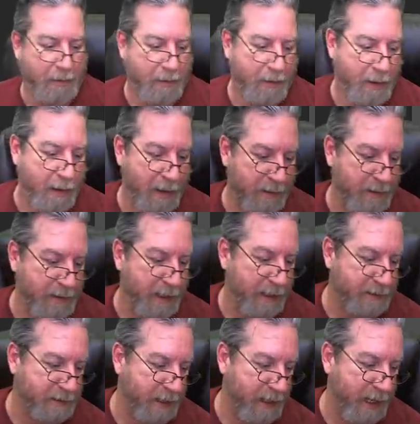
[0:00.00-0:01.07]

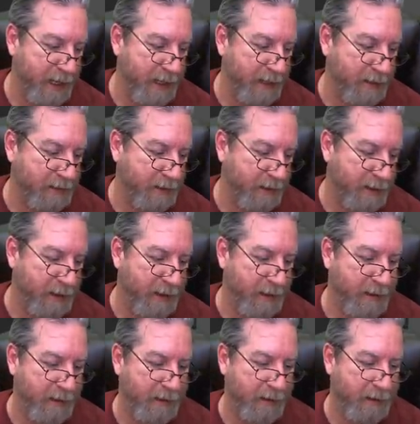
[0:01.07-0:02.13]
Yes, I had
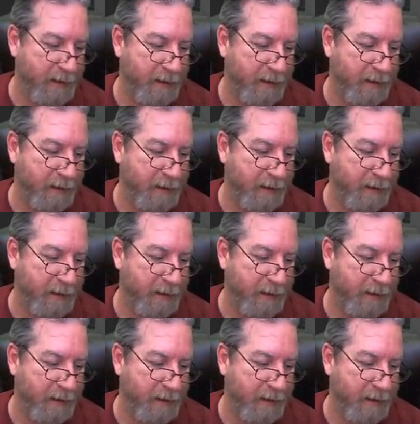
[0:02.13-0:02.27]
a